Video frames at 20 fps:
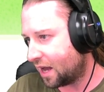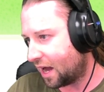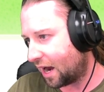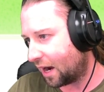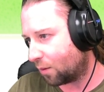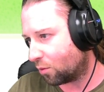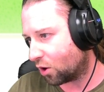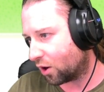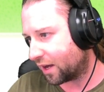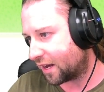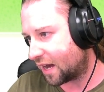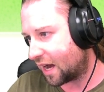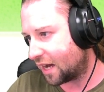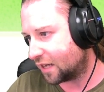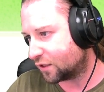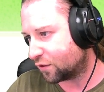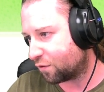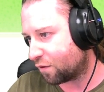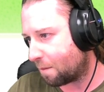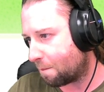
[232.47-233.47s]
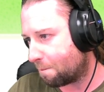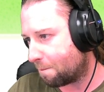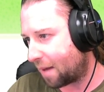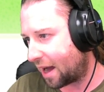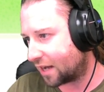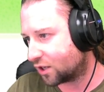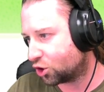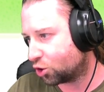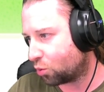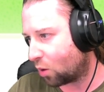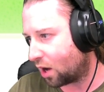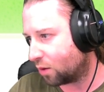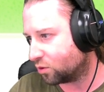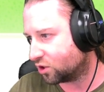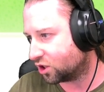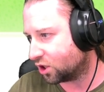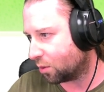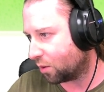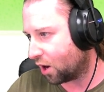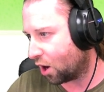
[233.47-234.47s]
and I'm going to kind of match what I
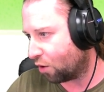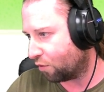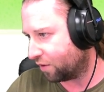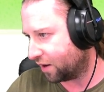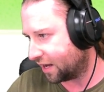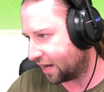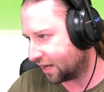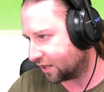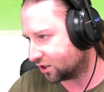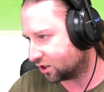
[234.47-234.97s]
was doing over here.